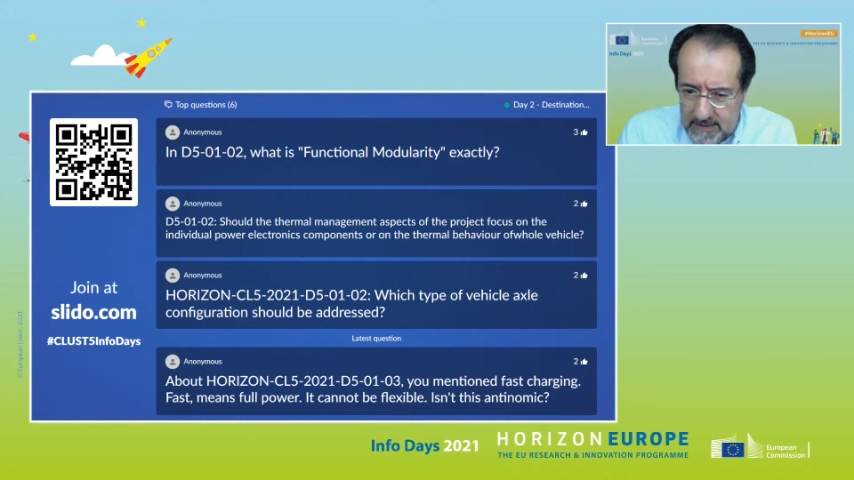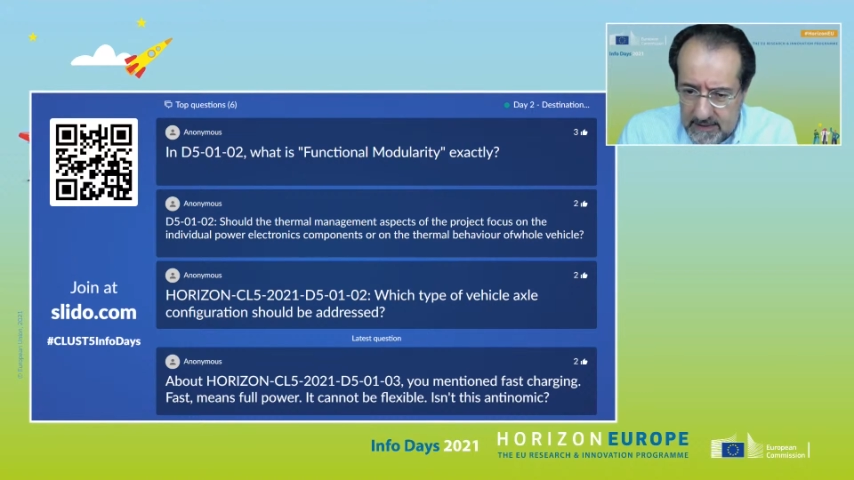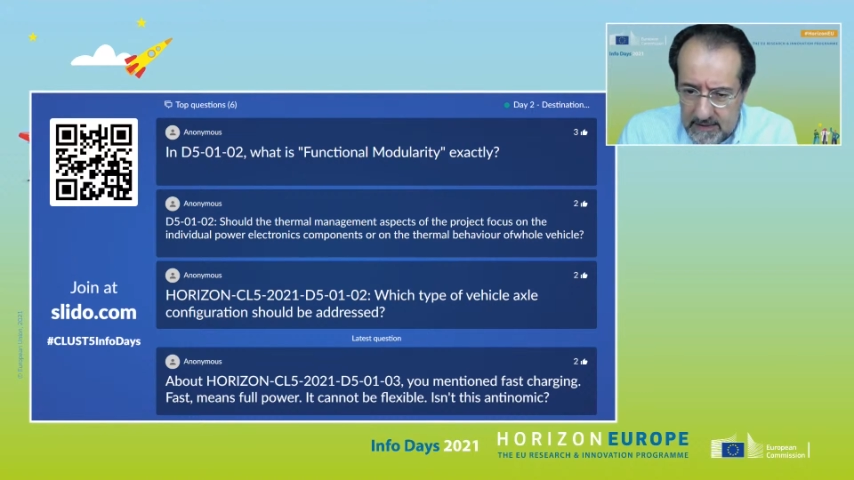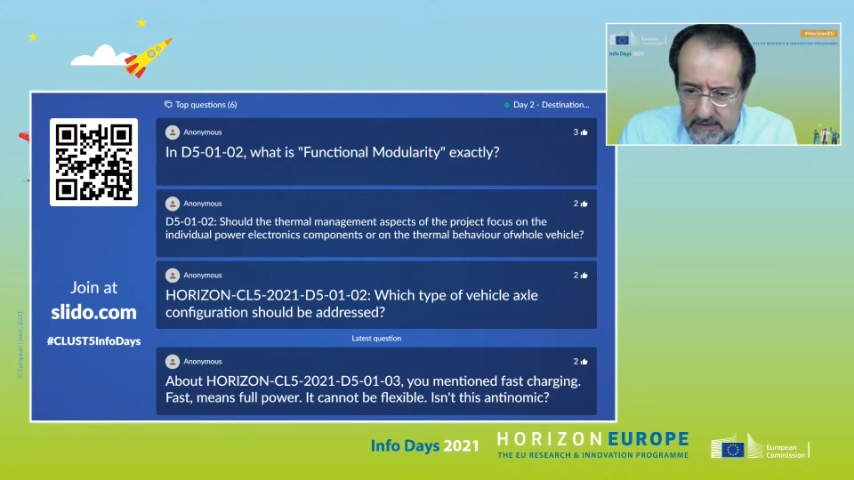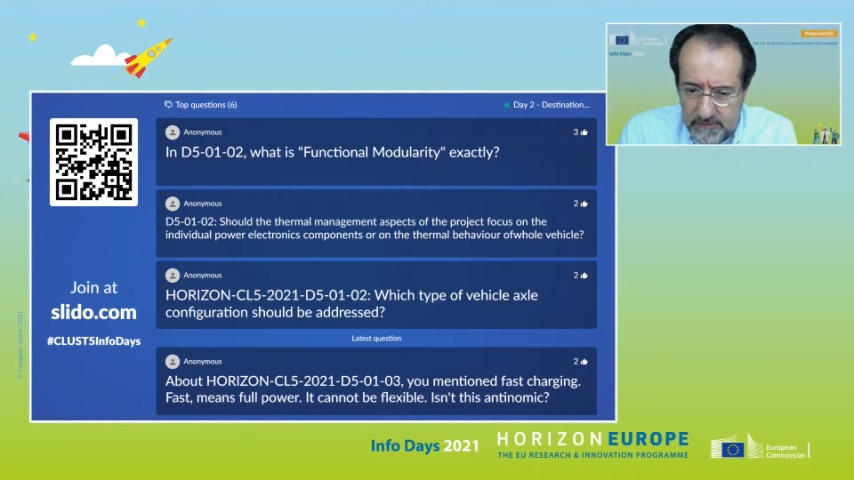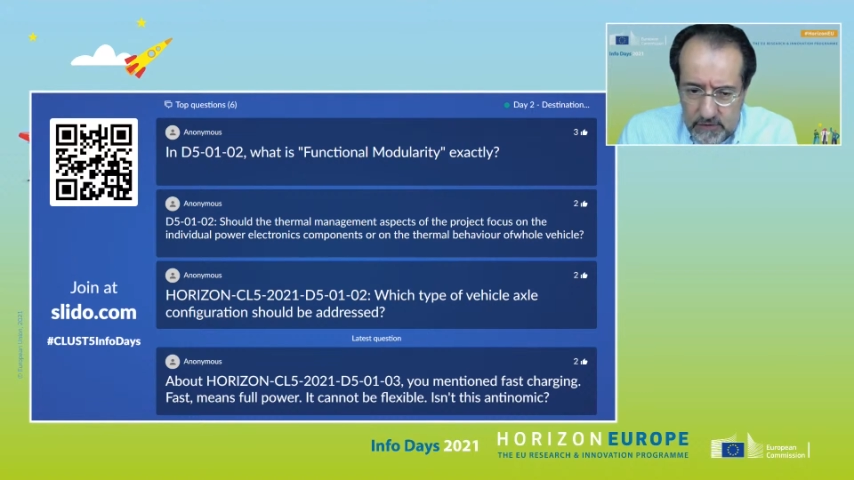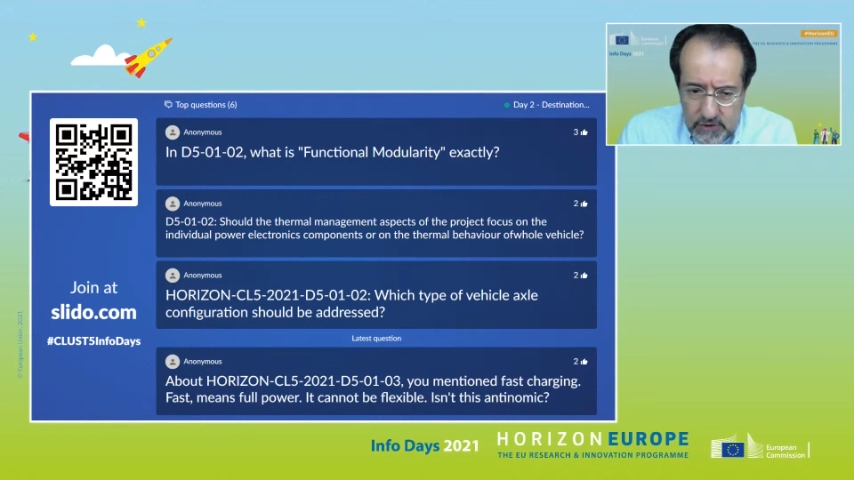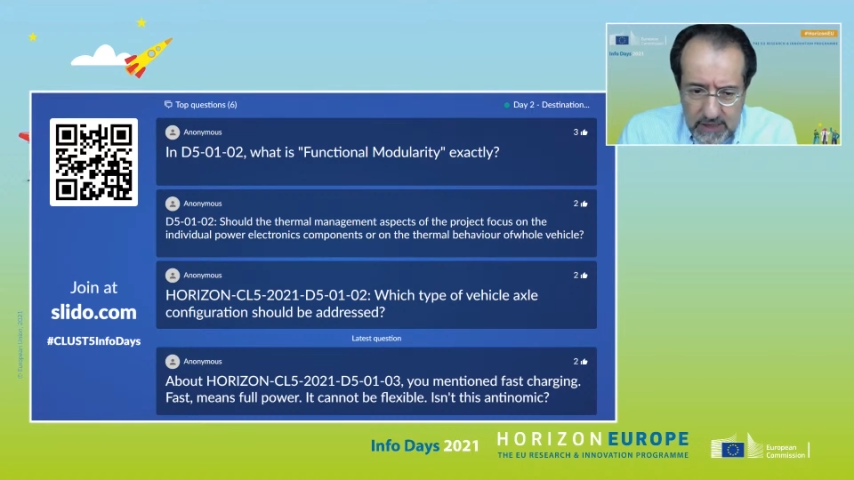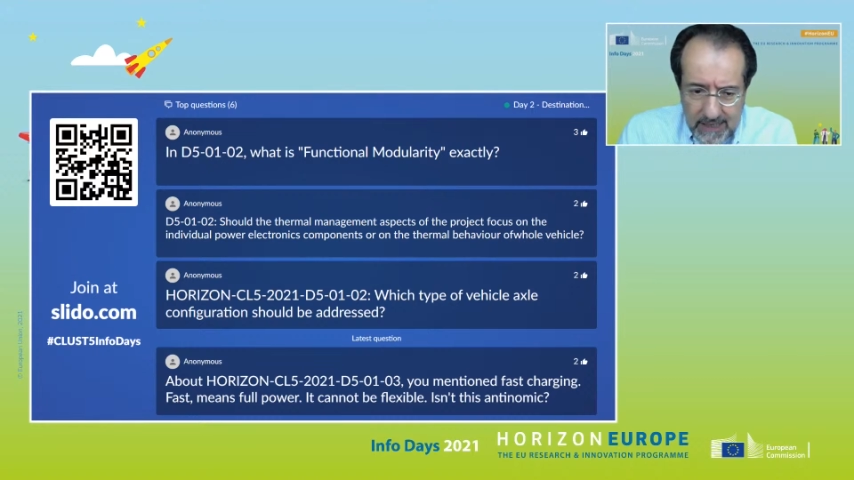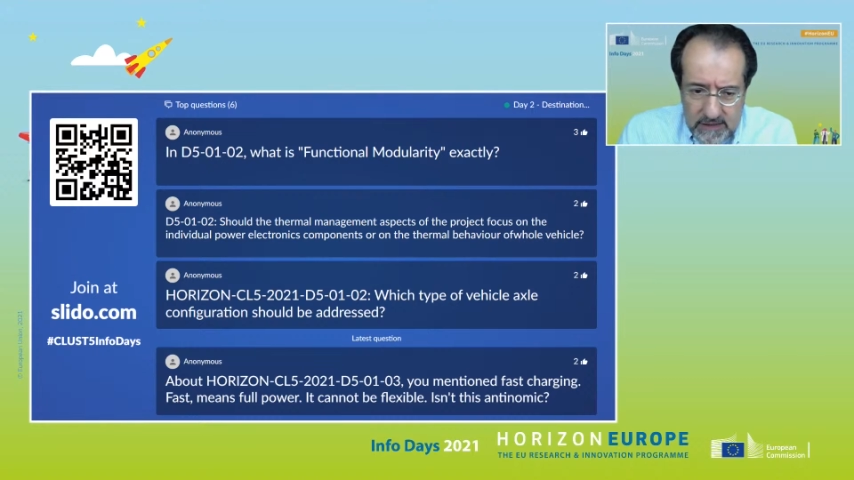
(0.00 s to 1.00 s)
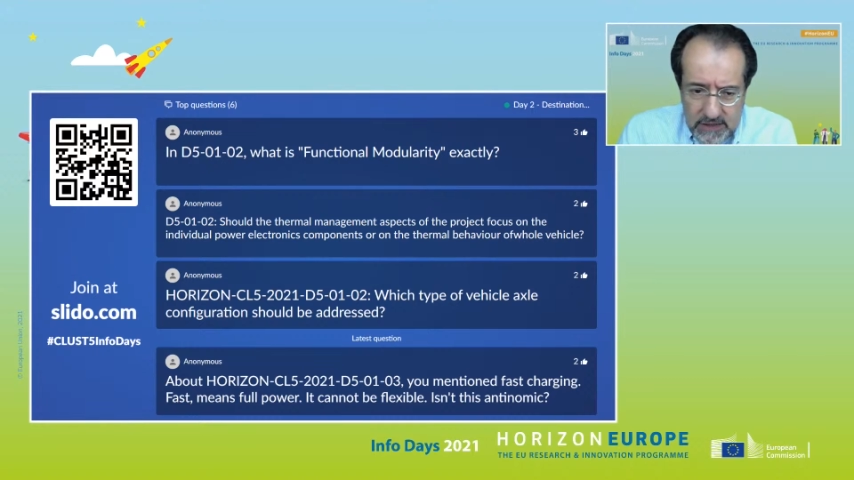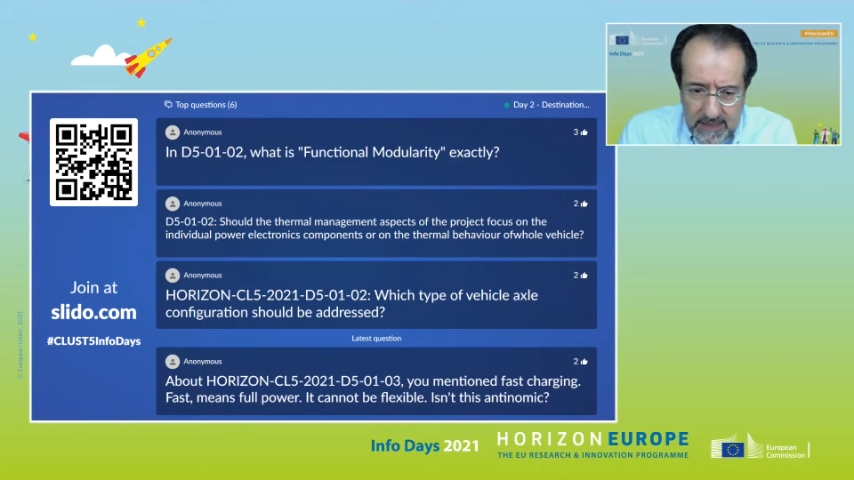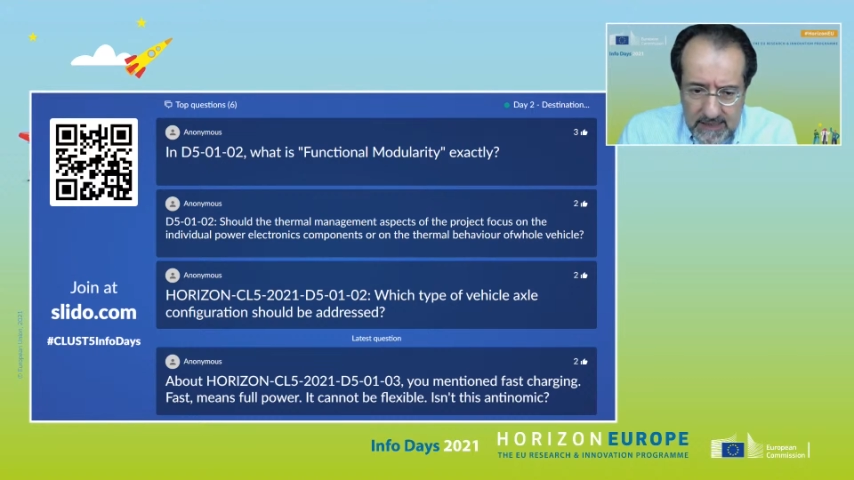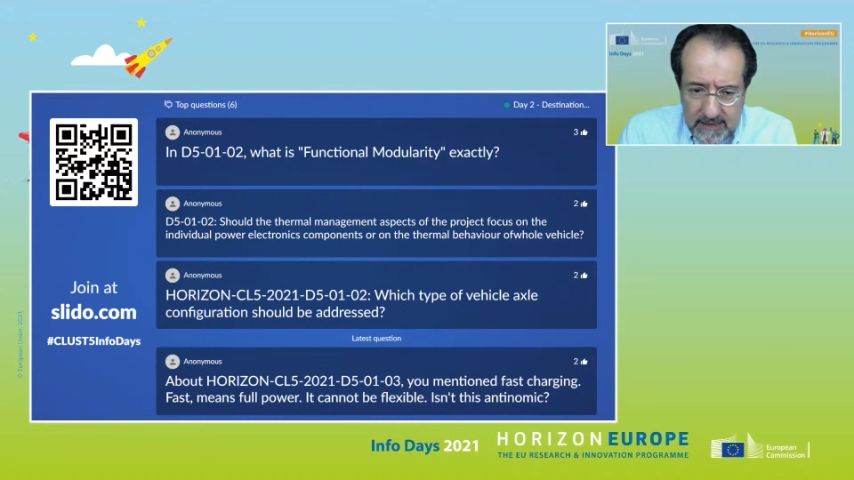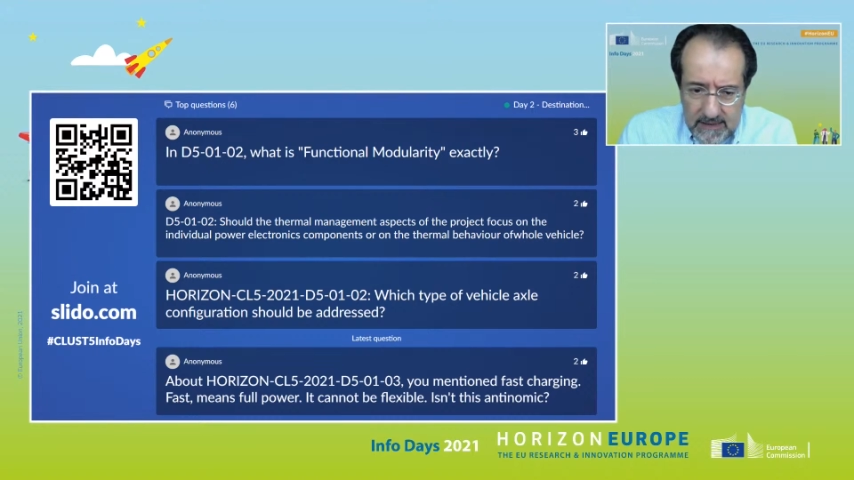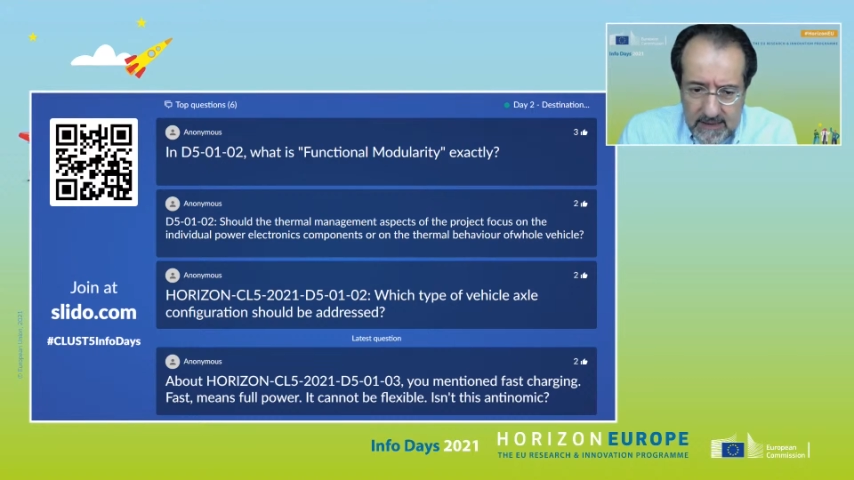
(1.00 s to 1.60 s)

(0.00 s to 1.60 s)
here is for charging.